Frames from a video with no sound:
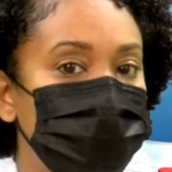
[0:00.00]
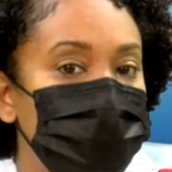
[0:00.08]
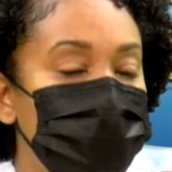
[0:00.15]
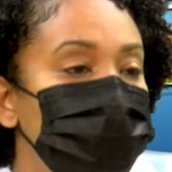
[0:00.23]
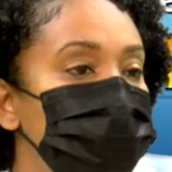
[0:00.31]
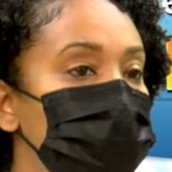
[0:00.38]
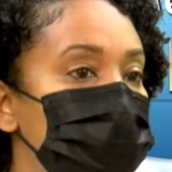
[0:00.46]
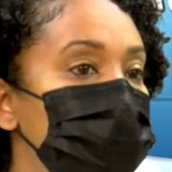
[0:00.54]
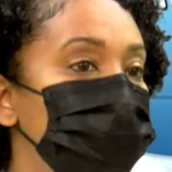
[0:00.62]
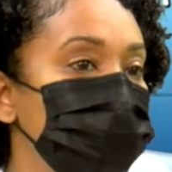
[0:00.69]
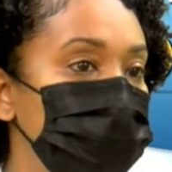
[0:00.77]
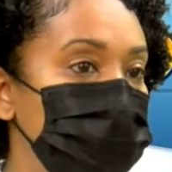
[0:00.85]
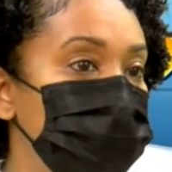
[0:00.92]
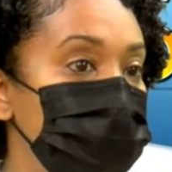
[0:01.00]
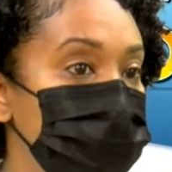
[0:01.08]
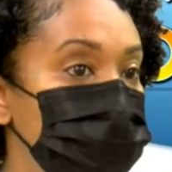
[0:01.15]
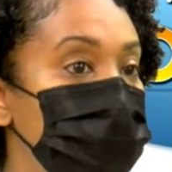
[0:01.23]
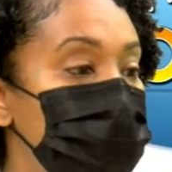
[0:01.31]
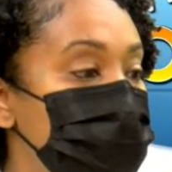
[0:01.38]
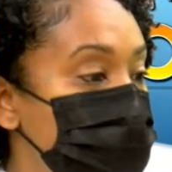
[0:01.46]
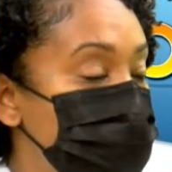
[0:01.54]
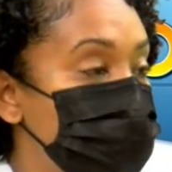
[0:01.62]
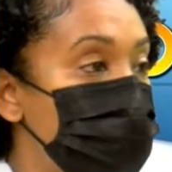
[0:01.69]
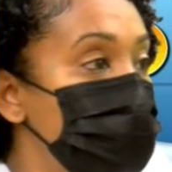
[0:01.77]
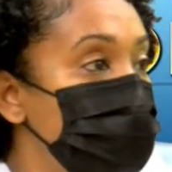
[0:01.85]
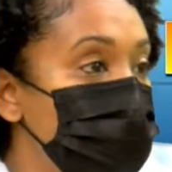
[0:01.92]
is not available, it's because it's
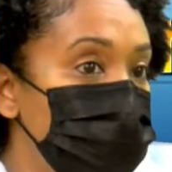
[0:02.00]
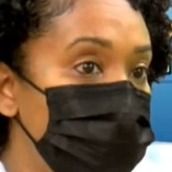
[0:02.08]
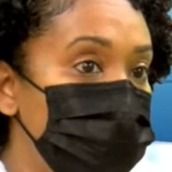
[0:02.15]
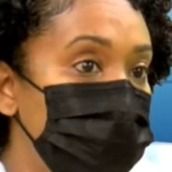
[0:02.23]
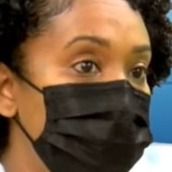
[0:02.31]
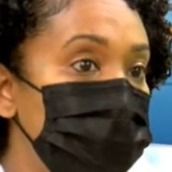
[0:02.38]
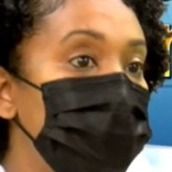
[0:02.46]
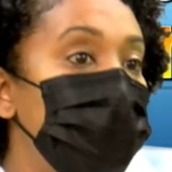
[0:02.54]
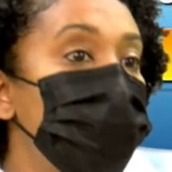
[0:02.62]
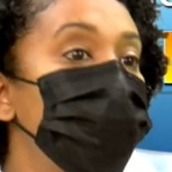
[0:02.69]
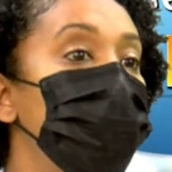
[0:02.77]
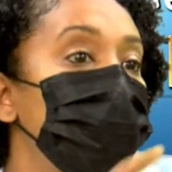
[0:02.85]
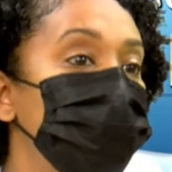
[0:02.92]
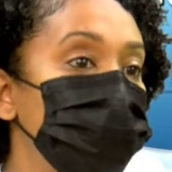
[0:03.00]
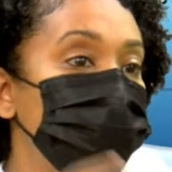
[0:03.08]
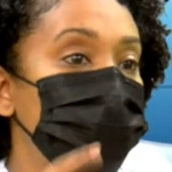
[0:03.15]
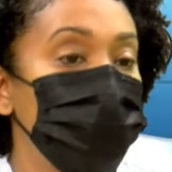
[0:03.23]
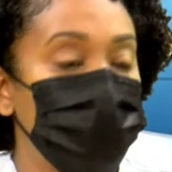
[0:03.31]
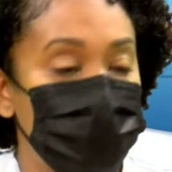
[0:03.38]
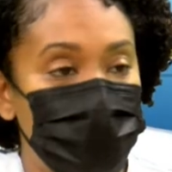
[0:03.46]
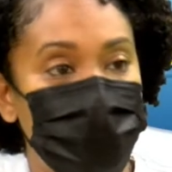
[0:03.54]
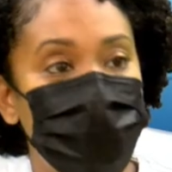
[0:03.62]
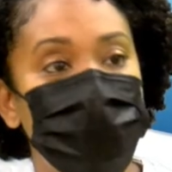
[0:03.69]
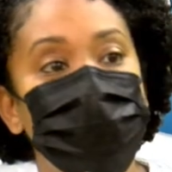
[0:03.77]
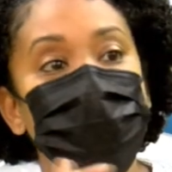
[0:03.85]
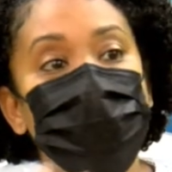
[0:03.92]
running low and we have to figure out what
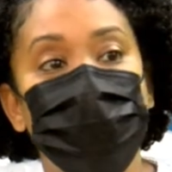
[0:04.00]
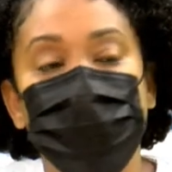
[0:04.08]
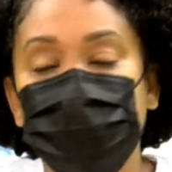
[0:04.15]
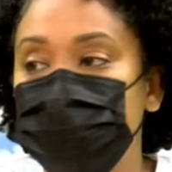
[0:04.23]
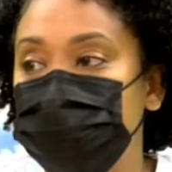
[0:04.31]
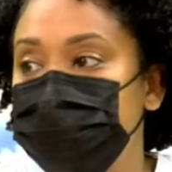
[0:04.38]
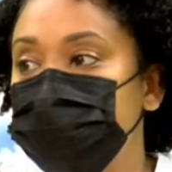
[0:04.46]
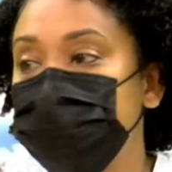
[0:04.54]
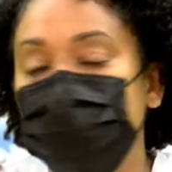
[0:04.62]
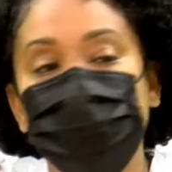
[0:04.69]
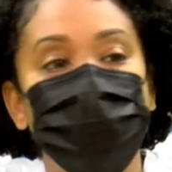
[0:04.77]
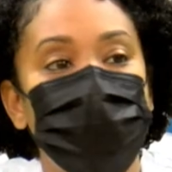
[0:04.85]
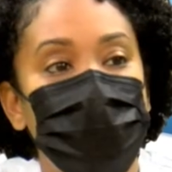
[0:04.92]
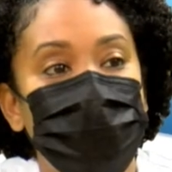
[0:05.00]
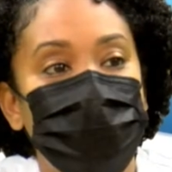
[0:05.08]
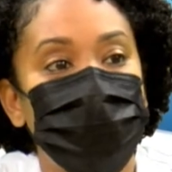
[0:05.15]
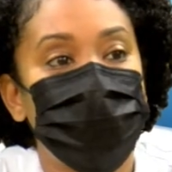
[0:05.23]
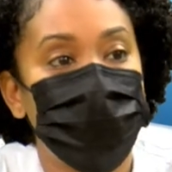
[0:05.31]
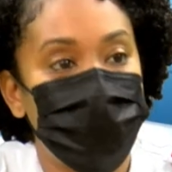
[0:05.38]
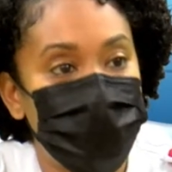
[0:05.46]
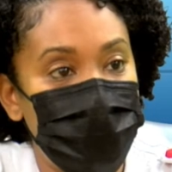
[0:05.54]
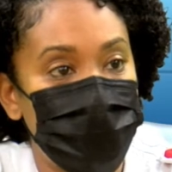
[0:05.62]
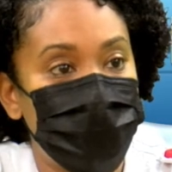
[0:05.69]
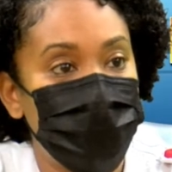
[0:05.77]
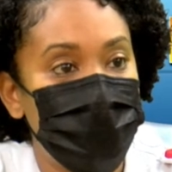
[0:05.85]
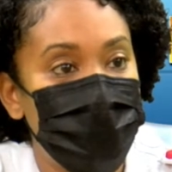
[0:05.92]
would be the next
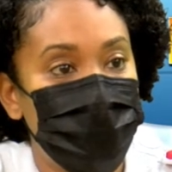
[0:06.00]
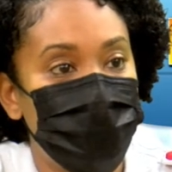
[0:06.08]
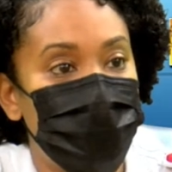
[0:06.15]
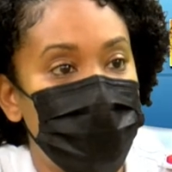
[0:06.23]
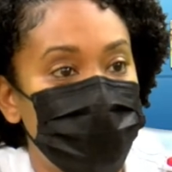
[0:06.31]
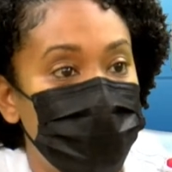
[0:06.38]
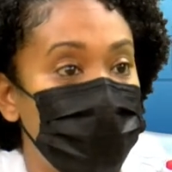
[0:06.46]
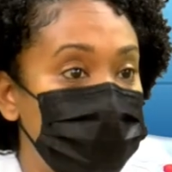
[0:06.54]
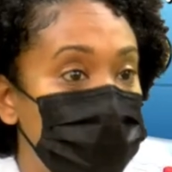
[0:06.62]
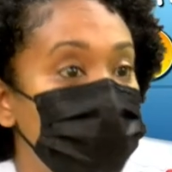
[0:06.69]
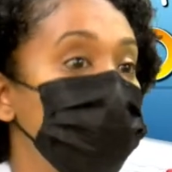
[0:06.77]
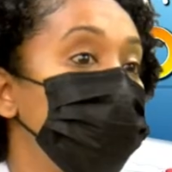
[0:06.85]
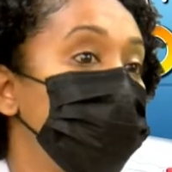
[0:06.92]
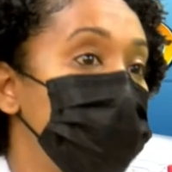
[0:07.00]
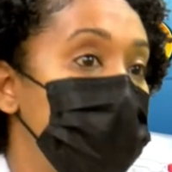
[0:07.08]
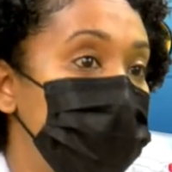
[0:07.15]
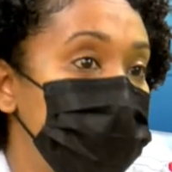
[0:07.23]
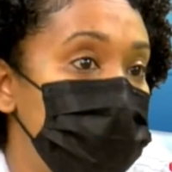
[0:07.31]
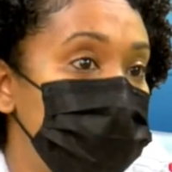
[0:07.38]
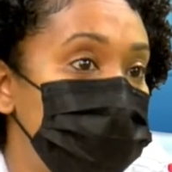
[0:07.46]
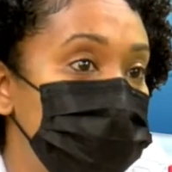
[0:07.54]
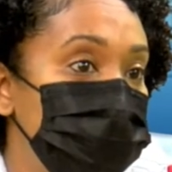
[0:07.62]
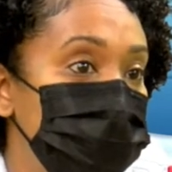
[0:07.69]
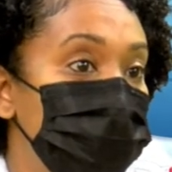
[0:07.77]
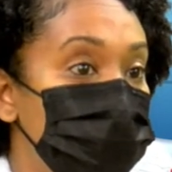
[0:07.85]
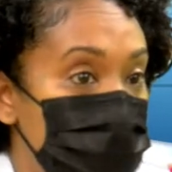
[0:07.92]
step, right? For example, with our MIDAS,
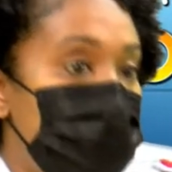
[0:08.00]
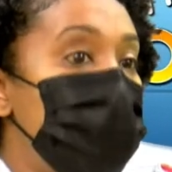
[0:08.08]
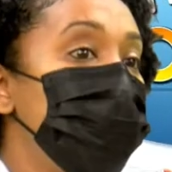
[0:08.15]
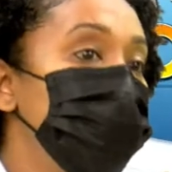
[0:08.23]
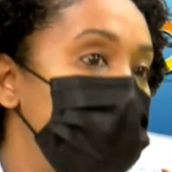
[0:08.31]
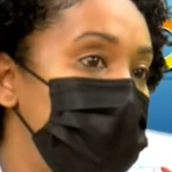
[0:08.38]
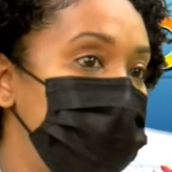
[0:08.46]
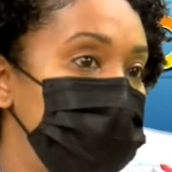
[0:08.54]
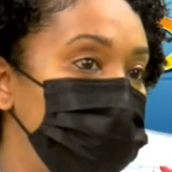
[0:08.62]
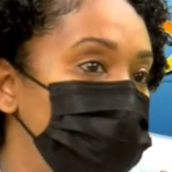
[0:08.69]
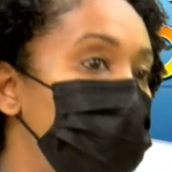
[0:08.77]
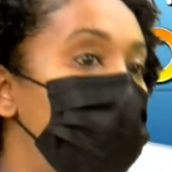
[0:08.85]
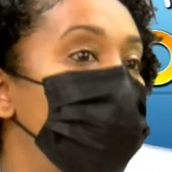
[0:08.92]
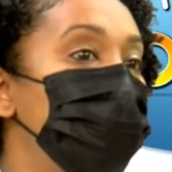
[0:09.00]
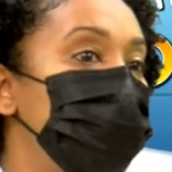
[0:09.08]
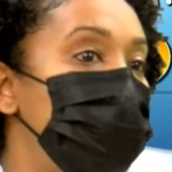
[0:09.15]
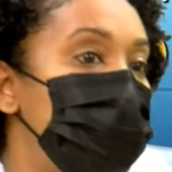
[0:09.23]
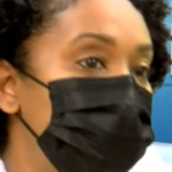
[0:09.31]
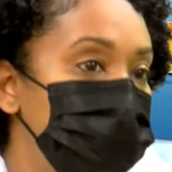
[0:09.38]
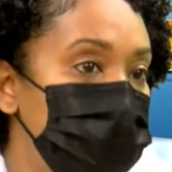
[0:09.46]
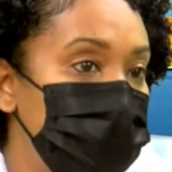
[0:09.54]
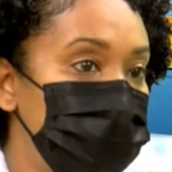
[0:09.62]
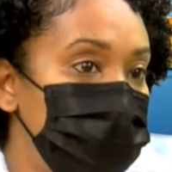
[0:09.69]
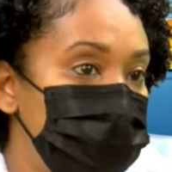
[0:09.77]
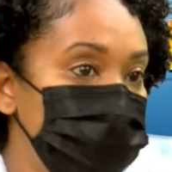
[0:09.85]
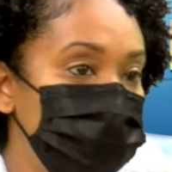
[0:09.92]
we had MIDAS. We always had
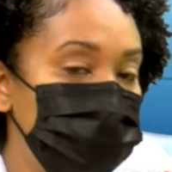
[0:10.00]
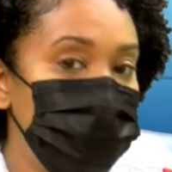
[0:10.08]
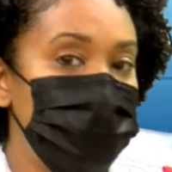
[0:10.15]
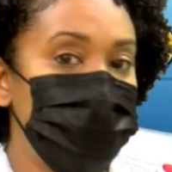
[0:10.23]
MIDAS,